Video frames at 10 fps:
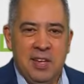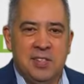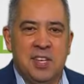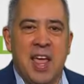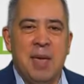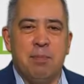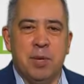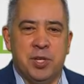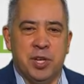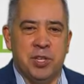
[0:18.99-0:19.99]
Today,
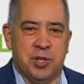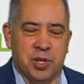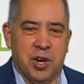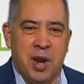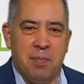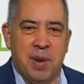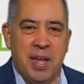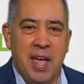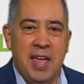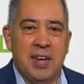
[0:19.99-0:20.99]
Michigan Sugar
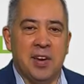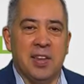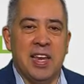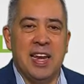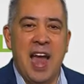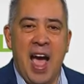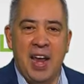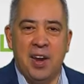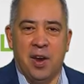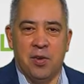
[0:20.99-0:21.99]
Company and nearly
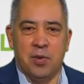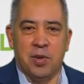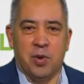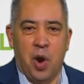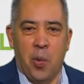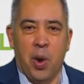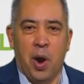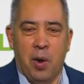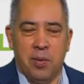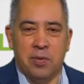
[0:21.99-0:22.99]
900
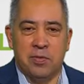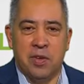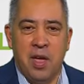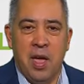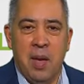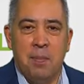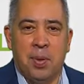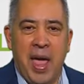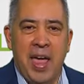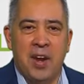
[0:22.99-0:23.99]
grower owners
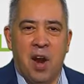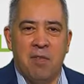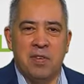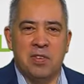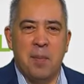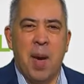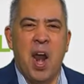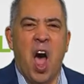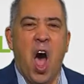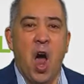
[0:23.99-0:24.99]
plant and harvest about
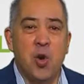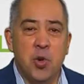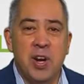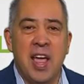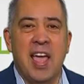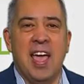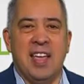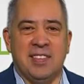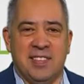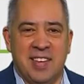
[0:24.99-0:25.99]

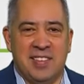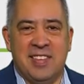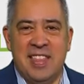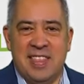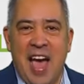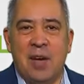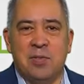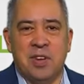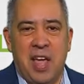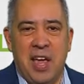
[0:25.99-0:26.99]

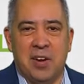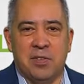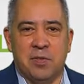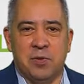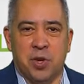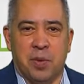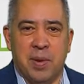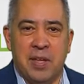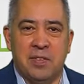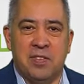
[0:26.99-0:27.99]
160,000 acres of sugar
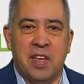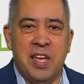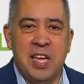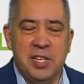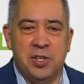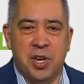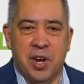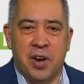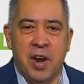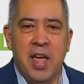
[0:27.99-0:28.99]
beets each
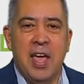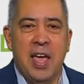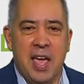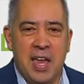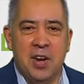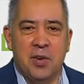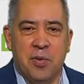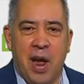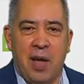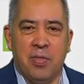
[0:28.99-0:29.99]
year in and
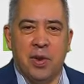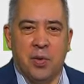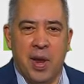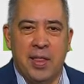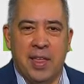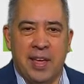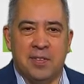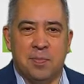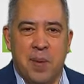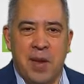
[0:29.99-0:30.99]
around the Great
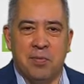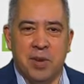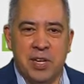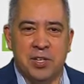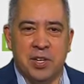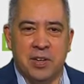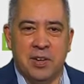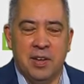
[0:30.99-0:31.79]
Lakes Bay region.